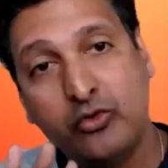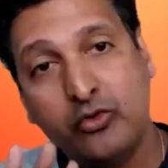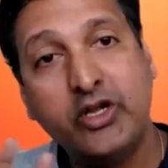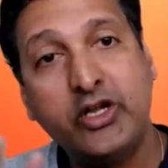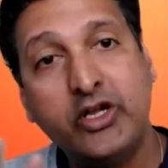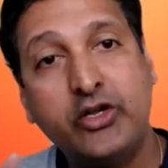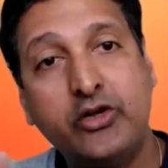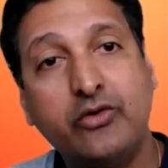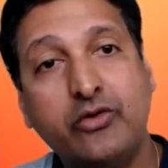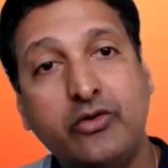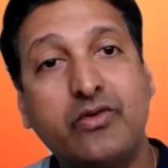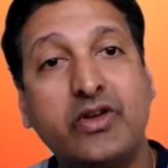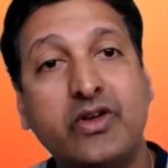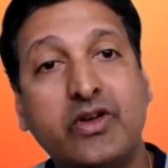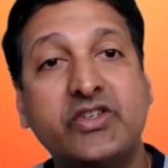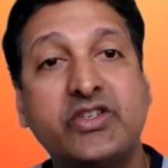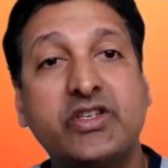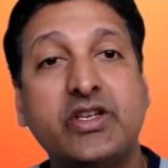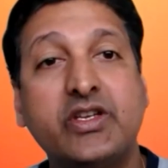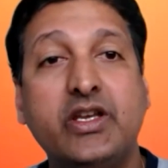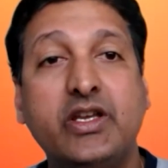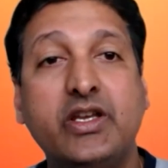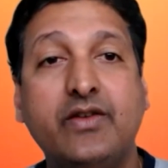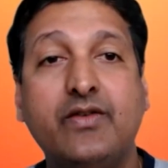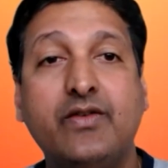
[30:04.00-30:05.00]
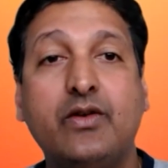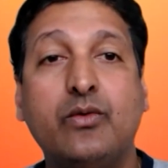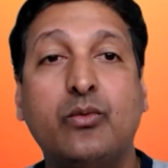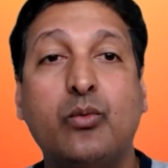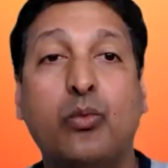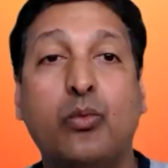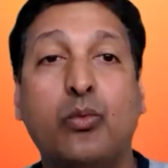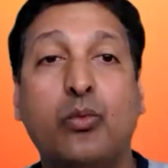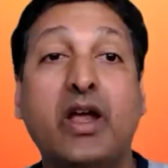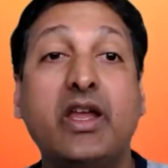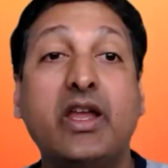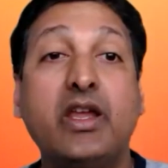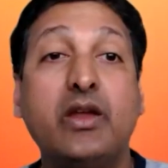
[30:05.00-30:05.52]
No need to question
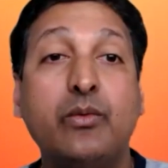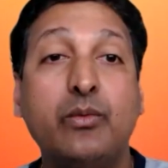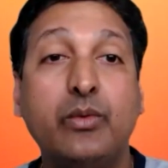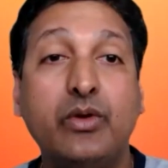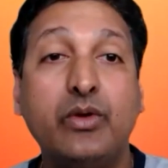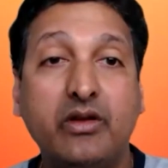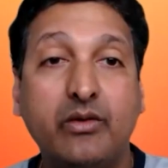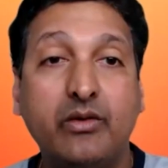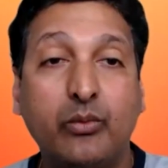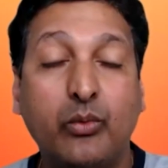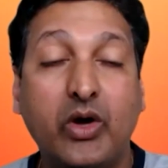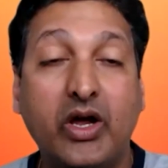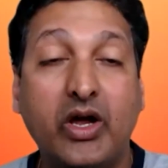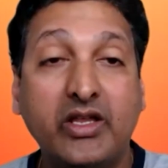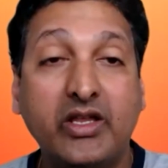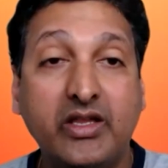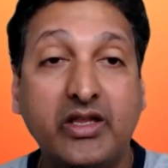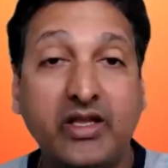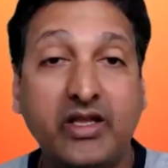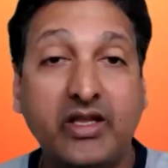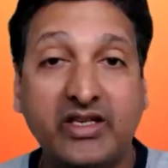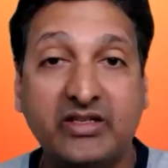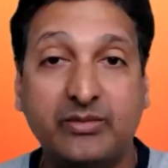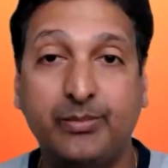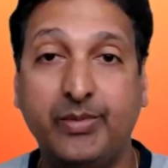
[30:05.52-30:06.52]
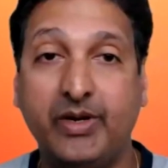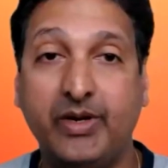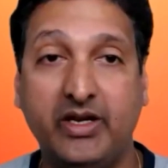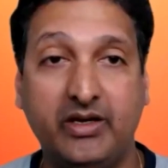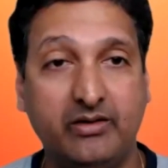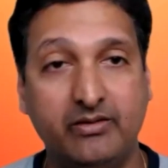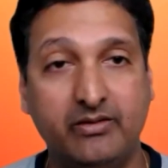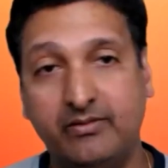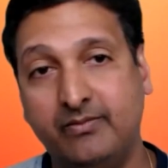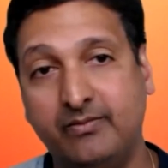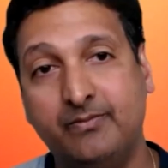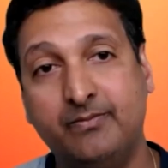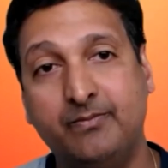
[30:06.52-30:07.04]
even why there is
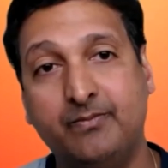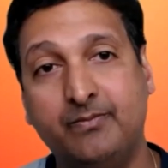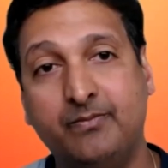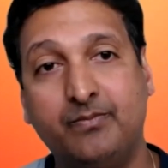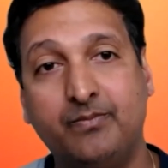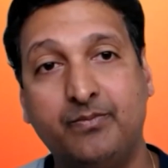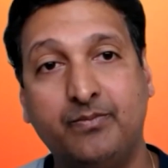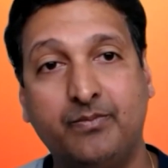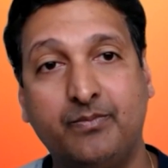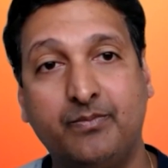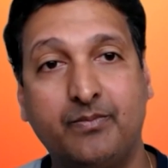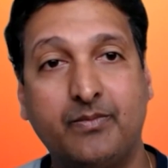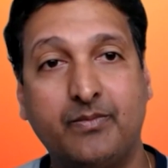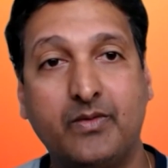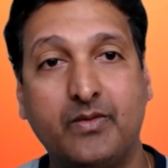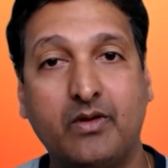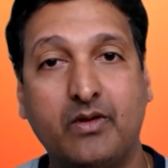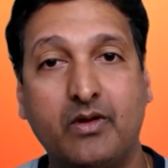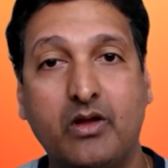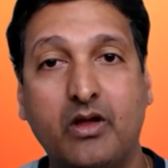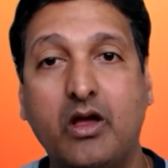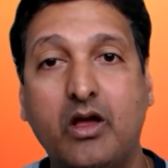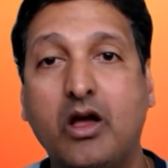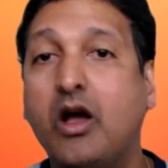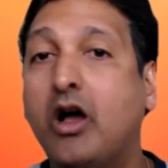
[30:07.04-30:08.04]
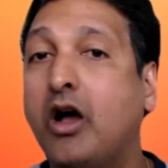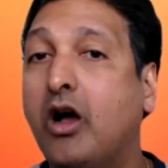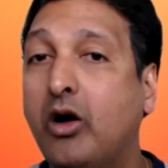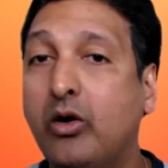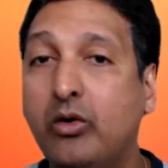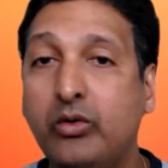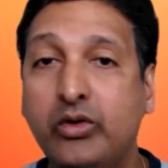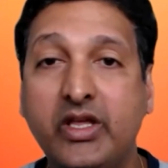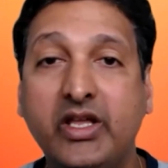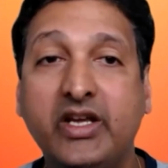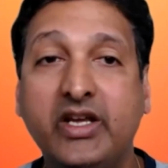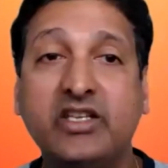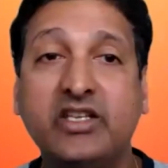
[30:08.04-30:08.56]
pain,
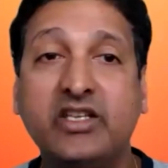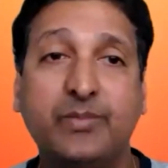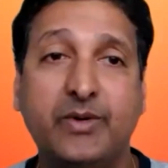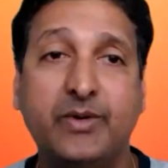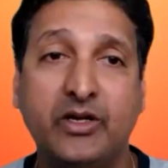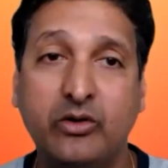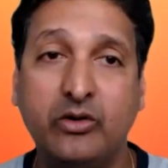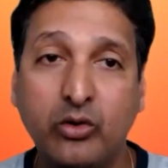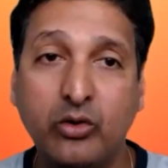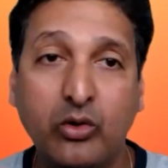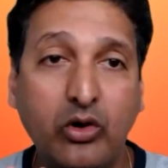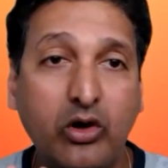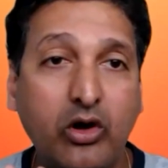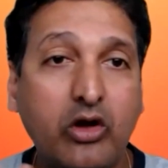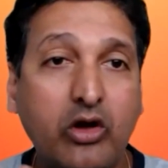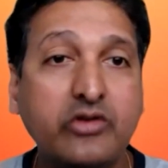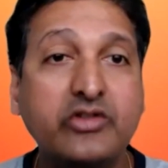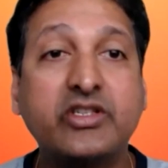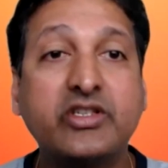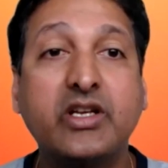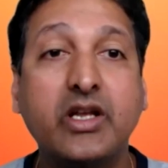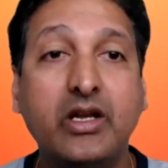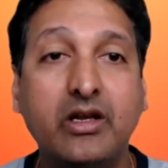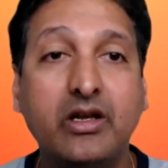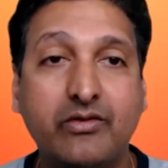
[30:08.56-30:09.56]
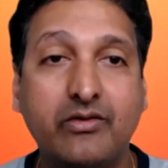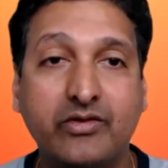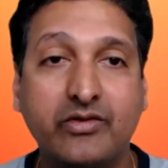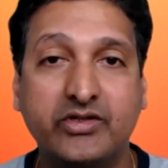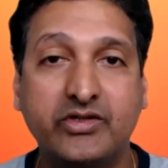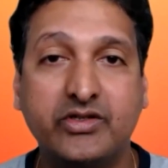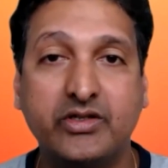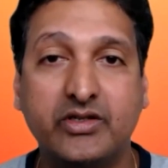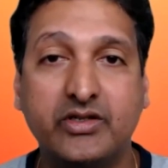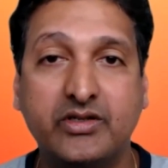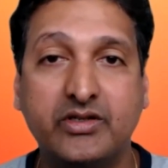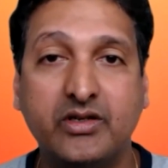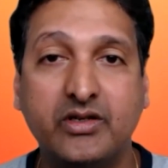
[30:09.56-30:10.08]
how there is pain. No logical
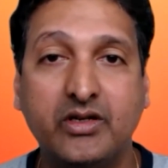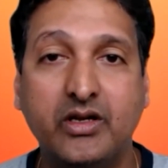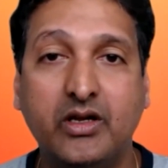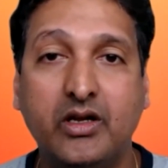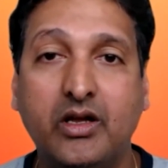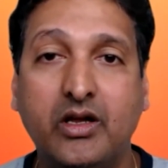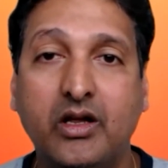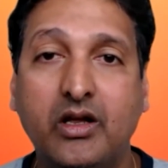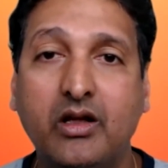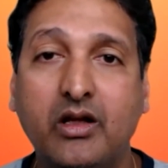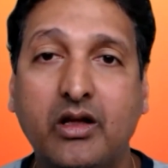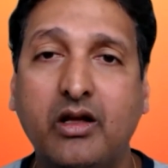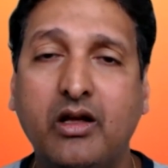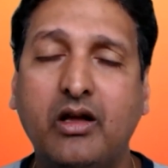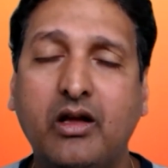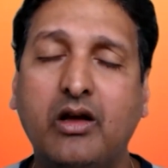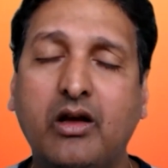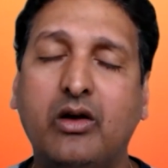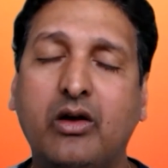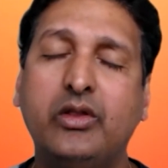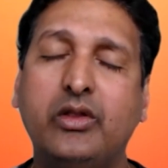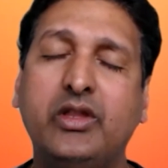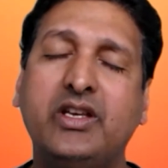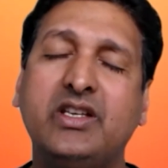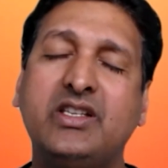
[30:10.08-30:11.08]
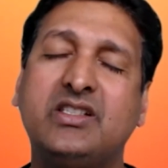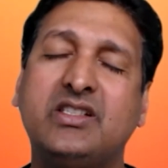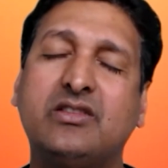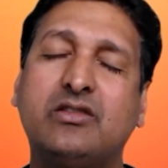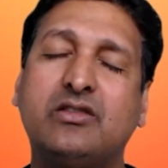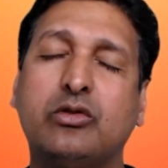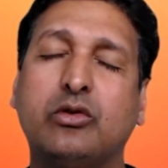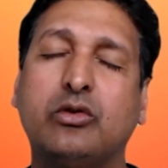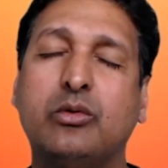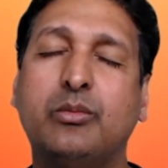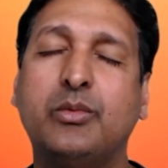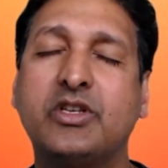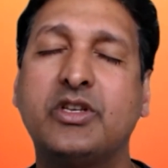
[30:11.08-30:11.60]
questions. There is
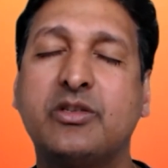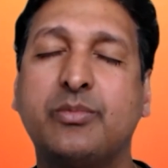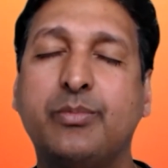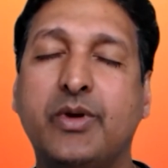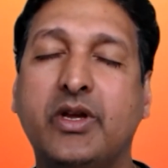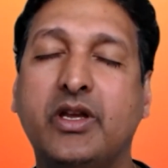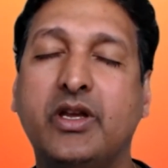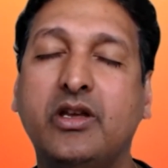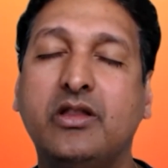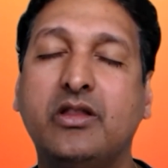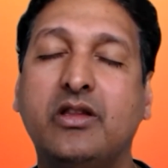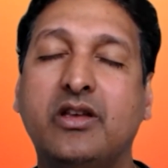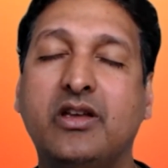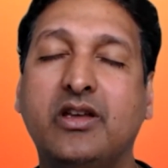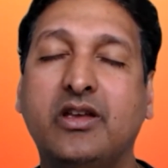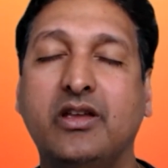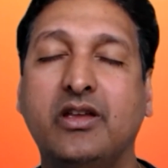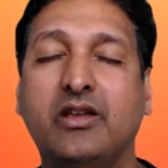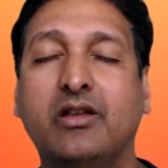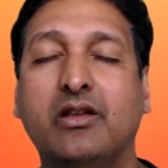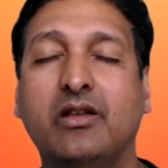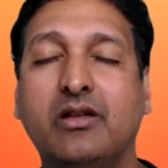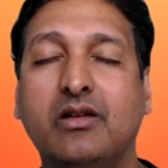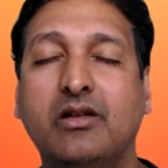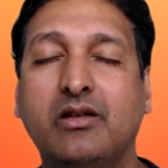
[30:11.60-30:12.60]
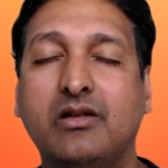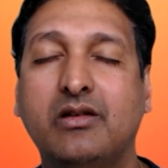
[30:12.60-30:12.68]
so much pain in the knee.